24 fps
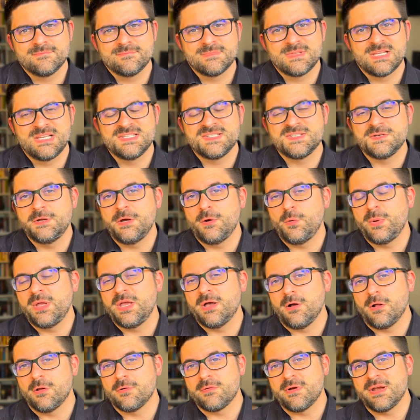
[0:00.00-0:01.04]
So now we
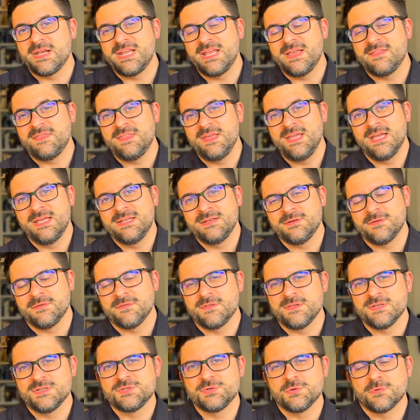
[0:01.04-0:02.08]
are already at the end of
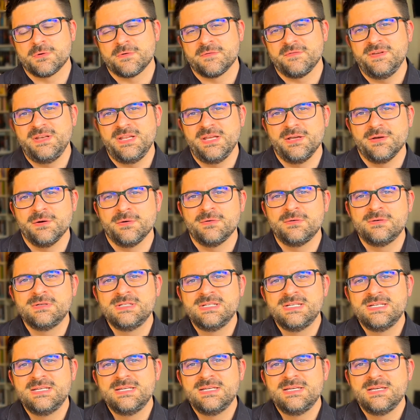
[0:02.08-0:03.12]
this short video.
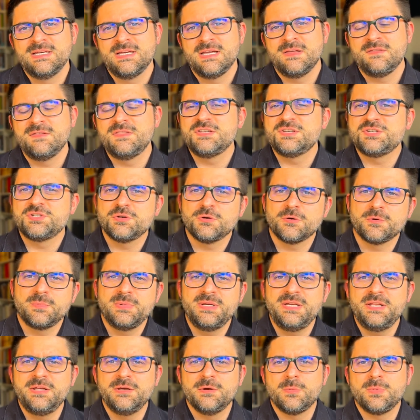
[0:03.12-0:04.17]
In this short
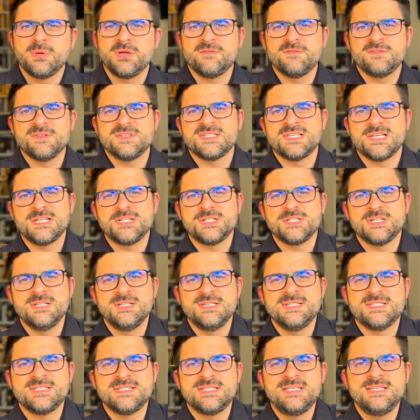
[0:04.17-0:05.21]
video, we have essentially
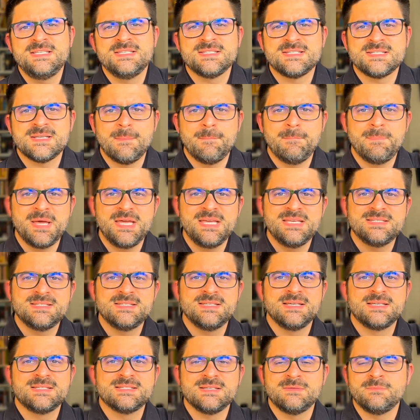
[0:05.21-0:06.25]
seen some
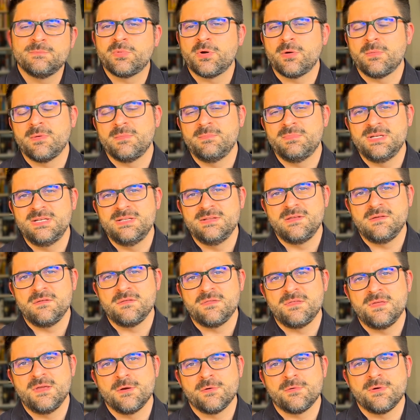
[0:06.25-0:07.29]
basics in probability
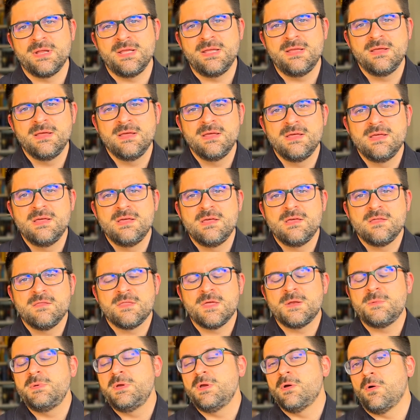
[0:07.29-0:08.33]
theory
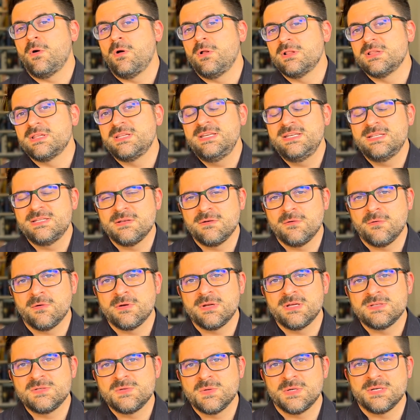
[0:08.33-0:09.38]
that we all need in
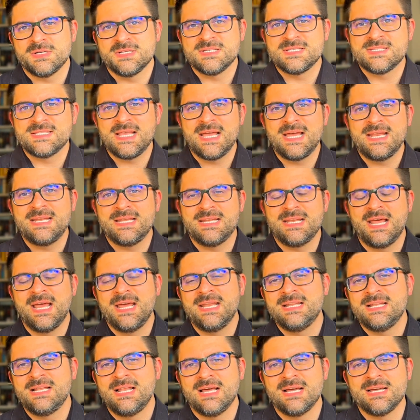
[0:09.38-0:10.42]
order to understand and
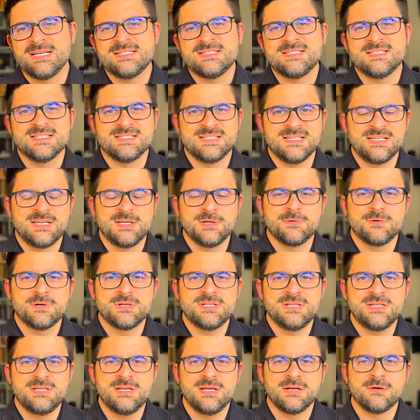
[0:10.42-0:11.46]
analyze the
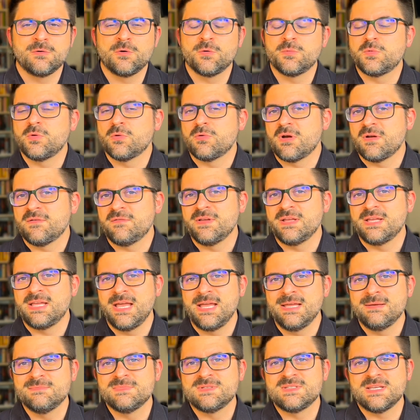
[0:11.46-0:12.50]
security and cryptographic
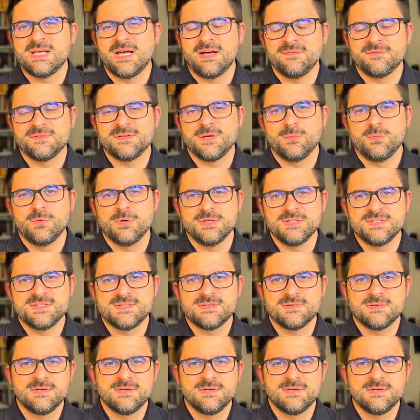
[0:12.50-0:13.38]
games afterwards.